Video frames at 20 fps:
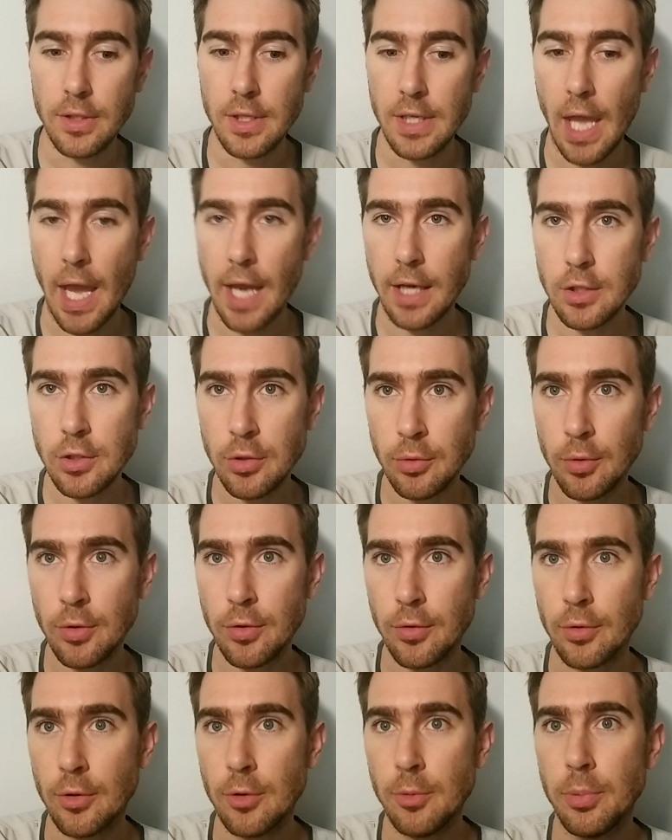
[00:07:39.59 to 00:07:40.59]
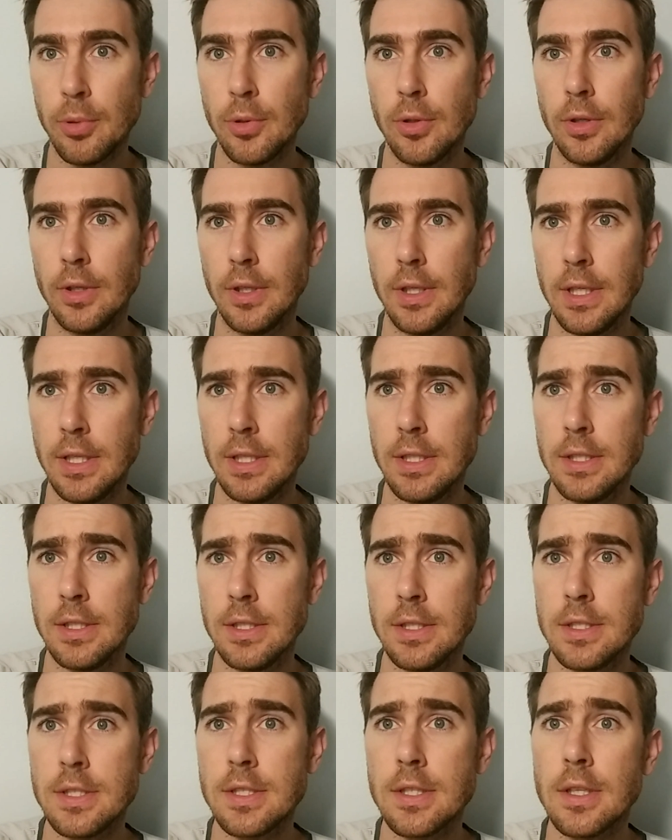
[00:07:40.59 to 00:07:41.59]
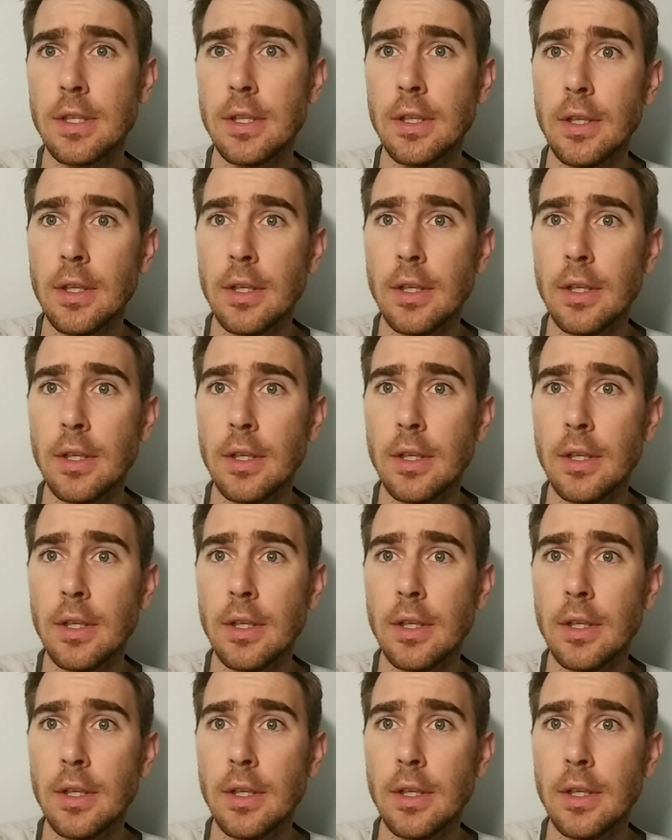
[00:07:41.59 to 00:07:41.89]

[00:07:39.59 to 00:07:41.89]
The actual throughput is,